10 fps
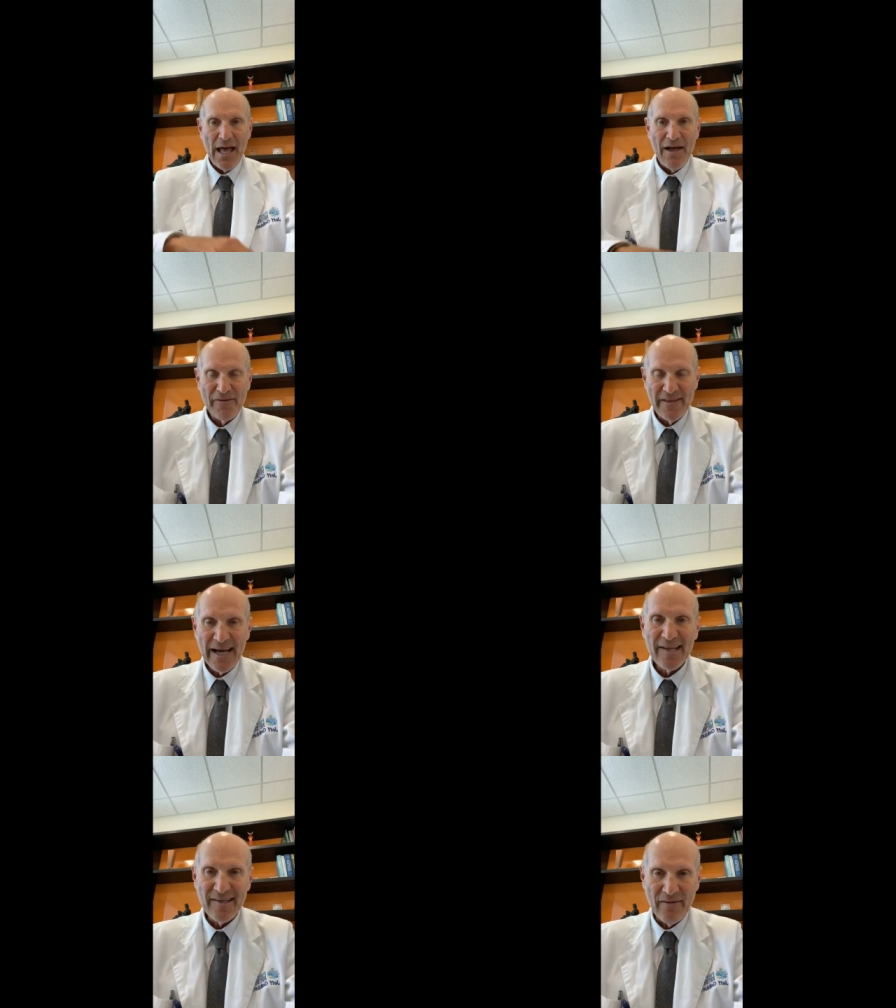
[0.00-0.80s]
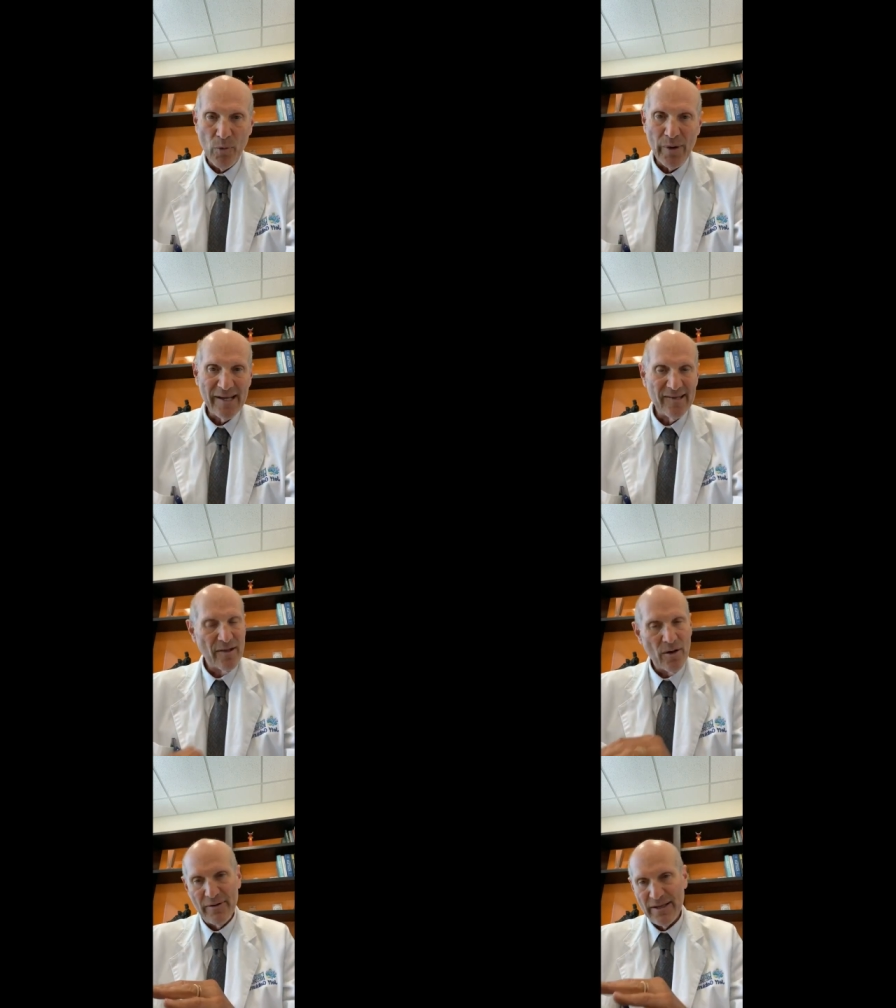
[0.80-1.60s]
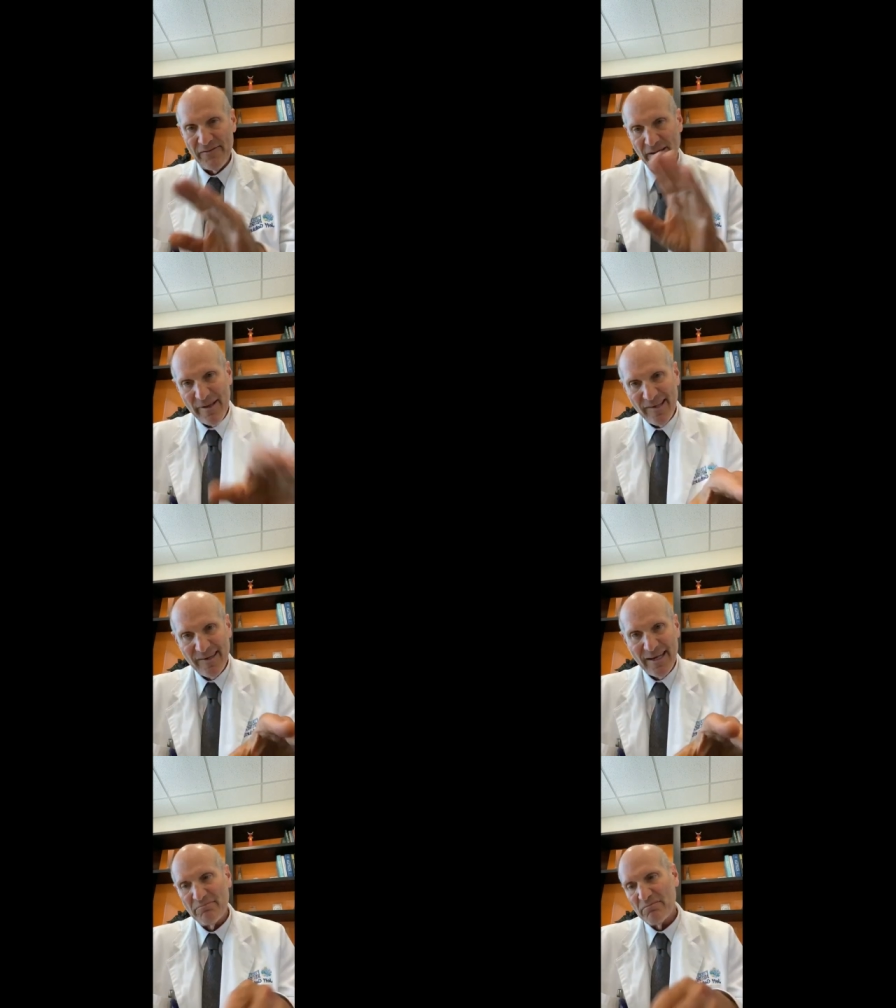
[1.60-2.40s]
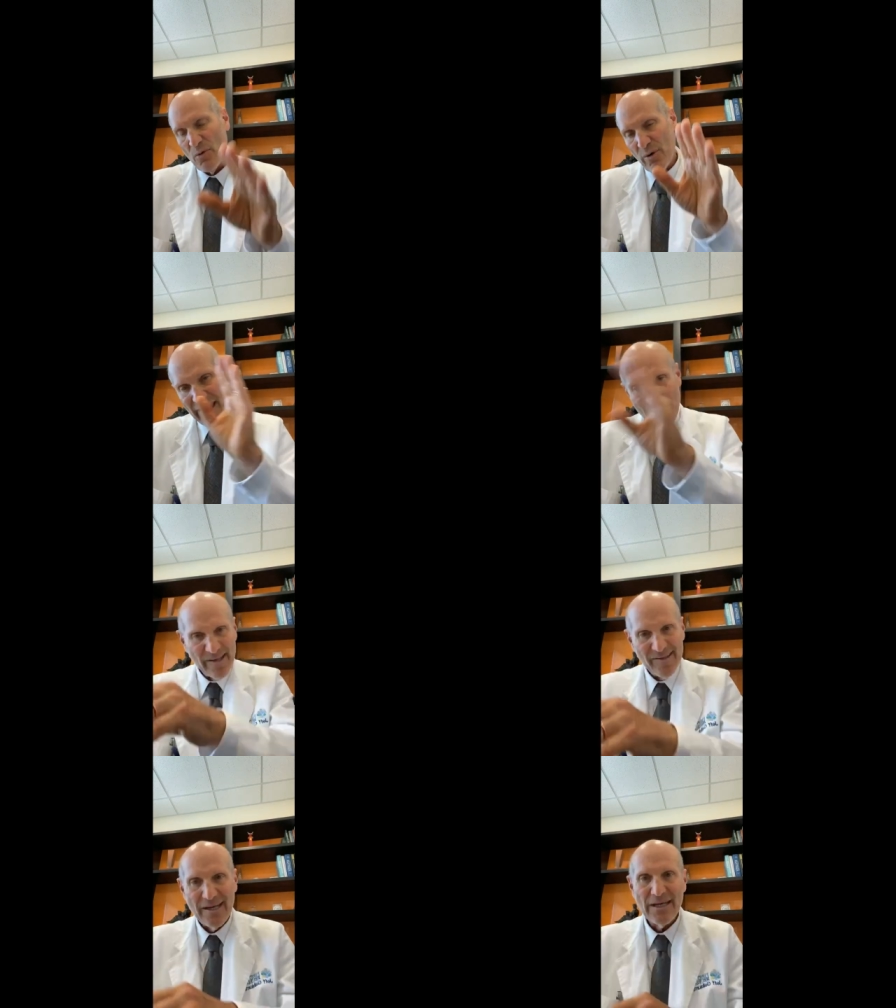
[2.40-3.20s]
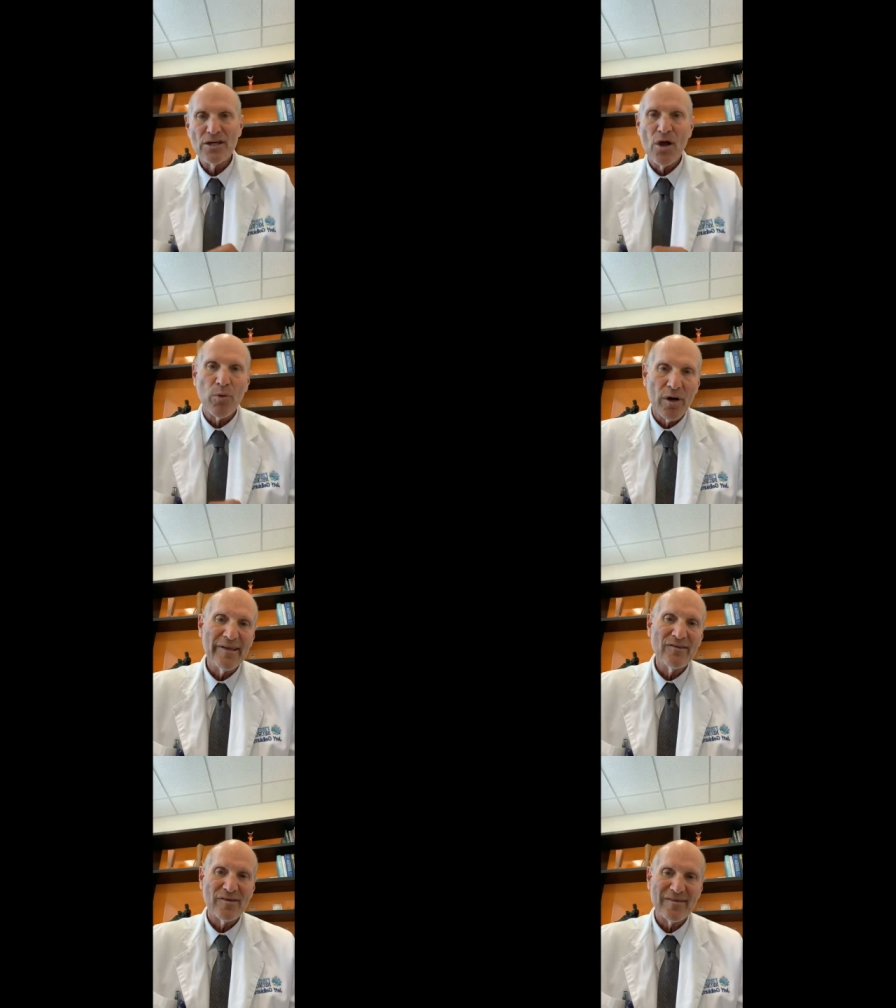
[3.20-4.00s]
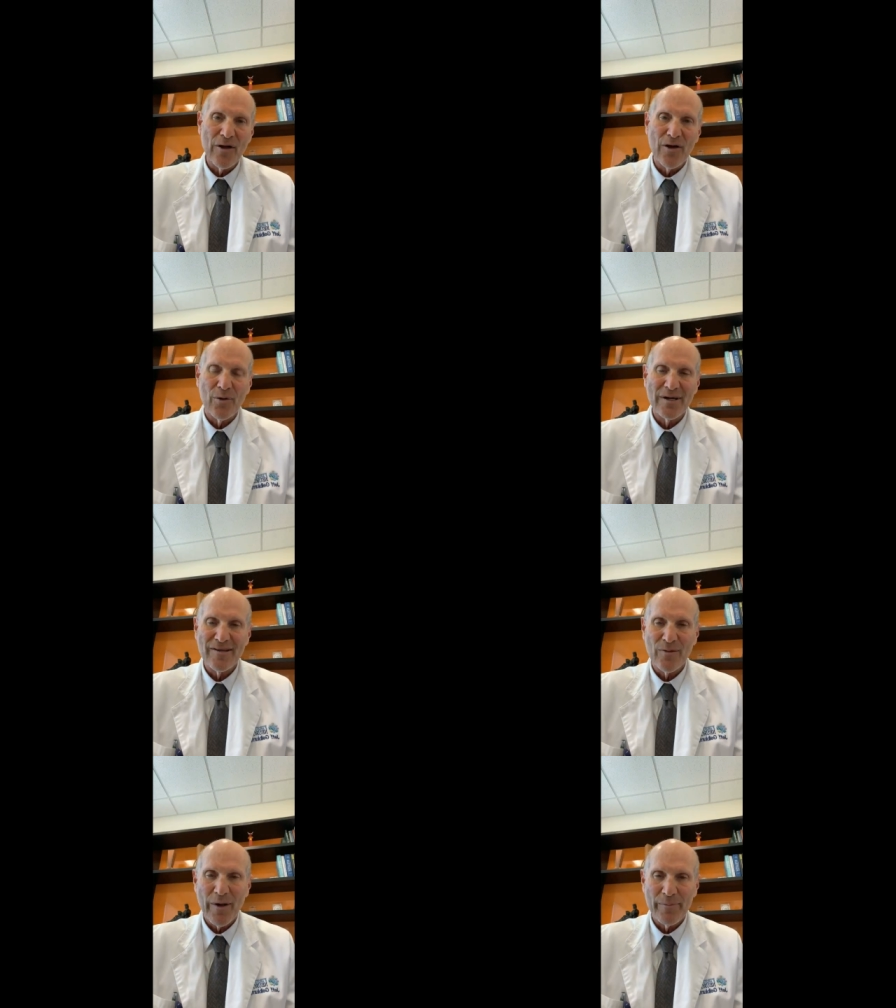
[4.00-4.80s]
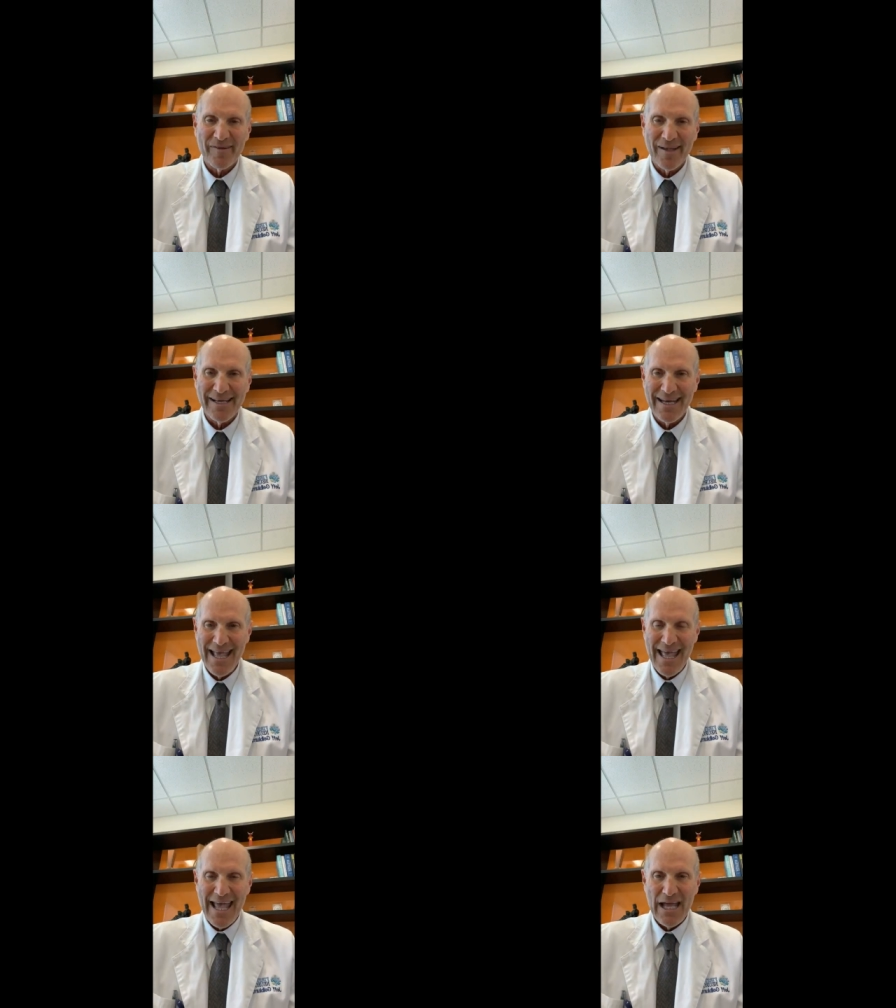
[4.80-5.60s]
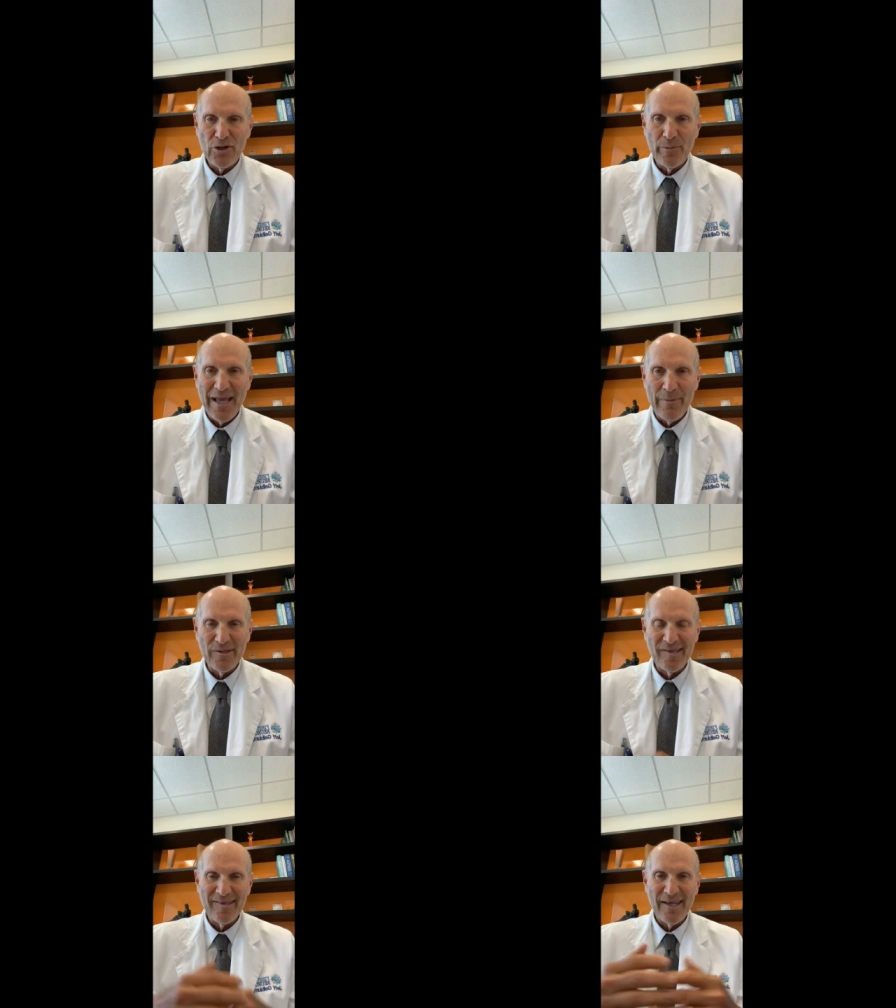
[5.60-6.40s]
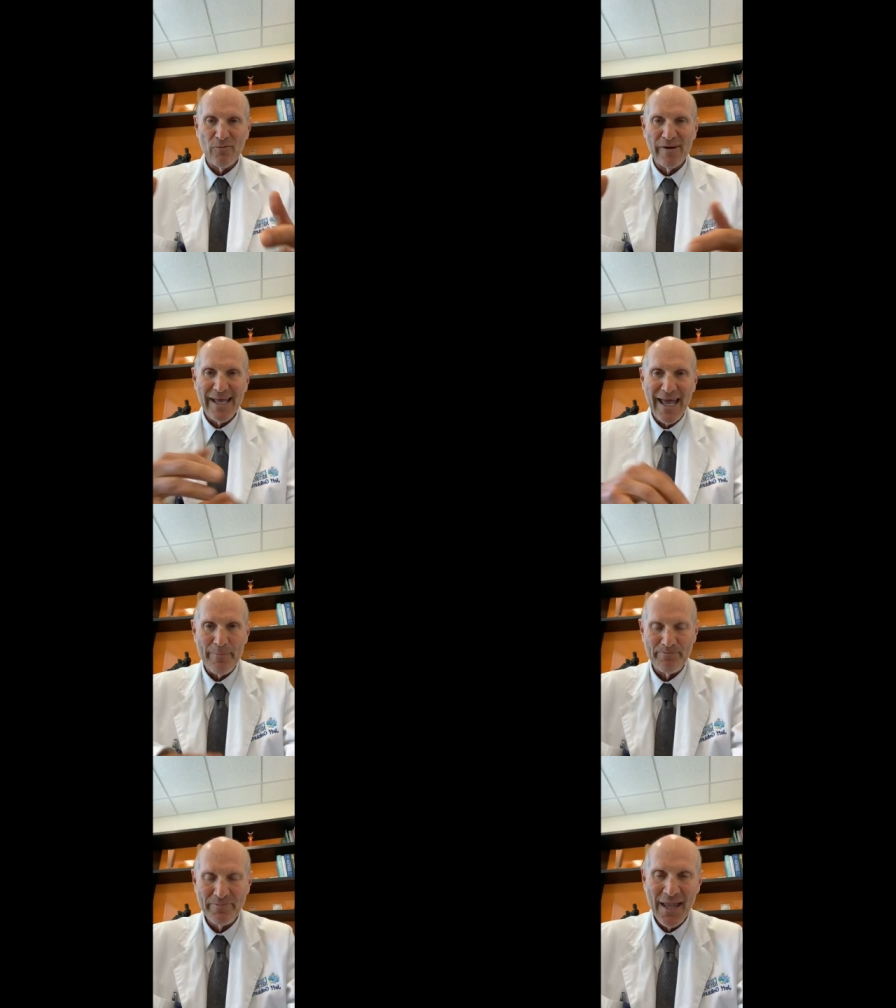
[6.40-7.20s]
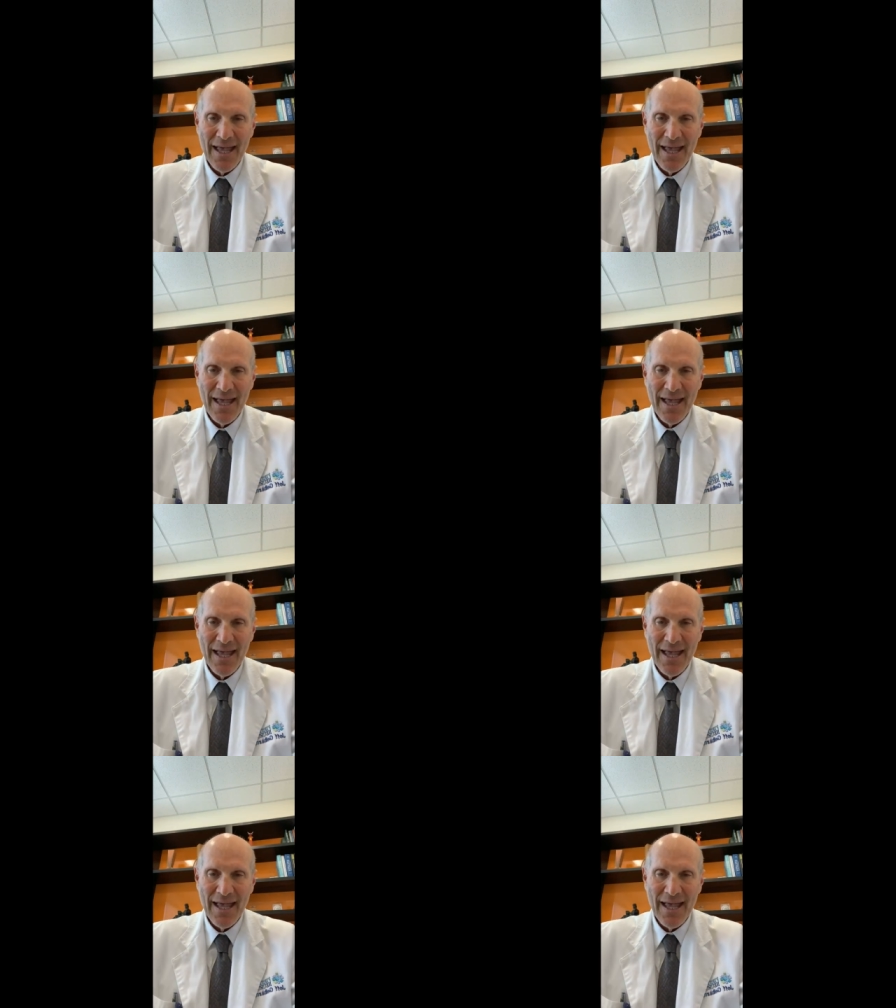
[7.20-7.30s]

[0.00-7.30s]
uh, for the next several weeks. So if you missed it or they missed it, no worries, just log on to the website and you'll be able to see a recap